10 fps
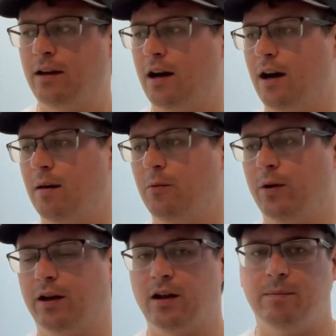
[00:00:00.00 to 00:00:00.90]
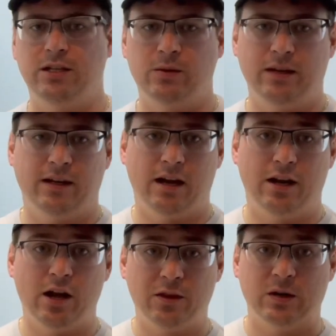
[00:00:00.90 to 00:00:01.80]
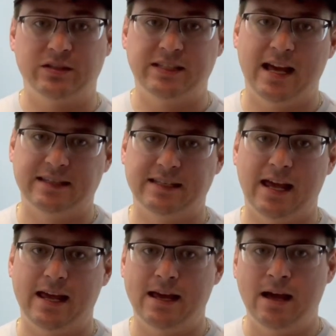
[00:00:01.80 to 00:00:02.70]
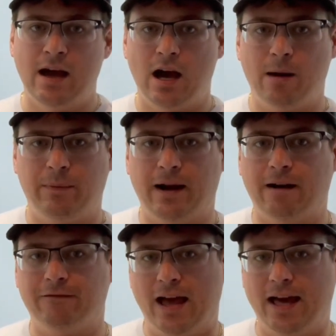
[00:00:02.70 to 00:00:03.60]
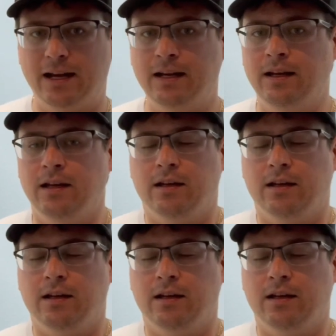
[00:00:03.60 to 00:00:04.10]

Um, we're going to be doing another CSA up in Arvada,